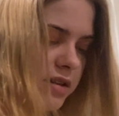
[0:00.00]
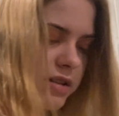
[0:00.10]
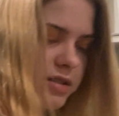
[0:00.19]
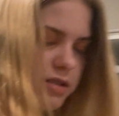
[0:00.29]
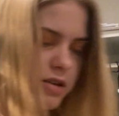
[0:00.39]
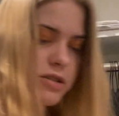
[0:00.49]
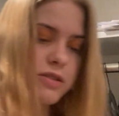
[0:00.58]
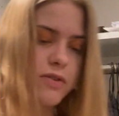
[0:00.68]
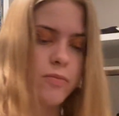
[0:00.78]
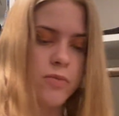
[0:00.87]
This skirt
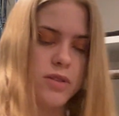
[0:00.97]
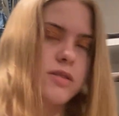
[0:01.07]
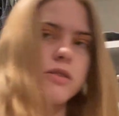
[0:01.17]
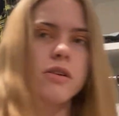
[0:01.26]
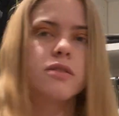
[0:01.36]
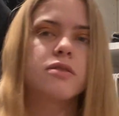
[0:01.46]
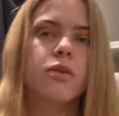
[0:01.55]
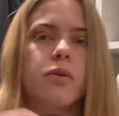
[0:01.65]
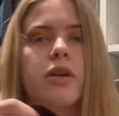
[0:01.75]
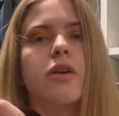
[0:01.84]
is from Windsor. It's
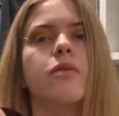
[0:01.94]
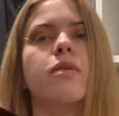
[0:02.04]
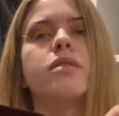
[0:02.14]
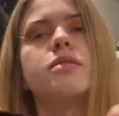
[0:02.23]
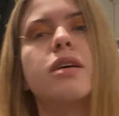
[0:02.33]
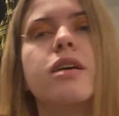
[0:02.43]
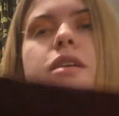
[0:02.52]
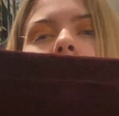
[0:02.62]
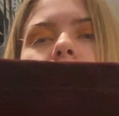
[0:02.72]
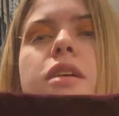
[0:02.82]
so cute. It's like,
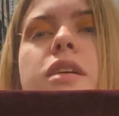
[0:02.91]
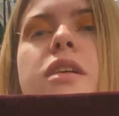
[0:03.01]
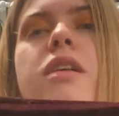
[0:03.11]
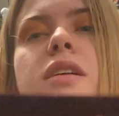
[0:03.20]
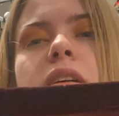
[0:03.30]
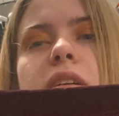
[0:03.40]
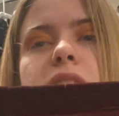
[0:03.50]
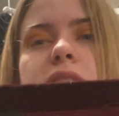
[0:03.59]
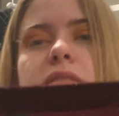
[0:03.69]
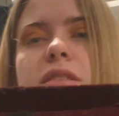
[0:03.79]

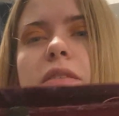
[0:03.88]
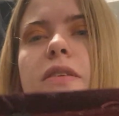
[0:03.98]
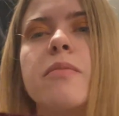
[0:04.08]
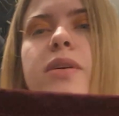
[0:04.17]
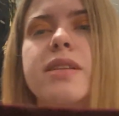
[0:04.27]
it's from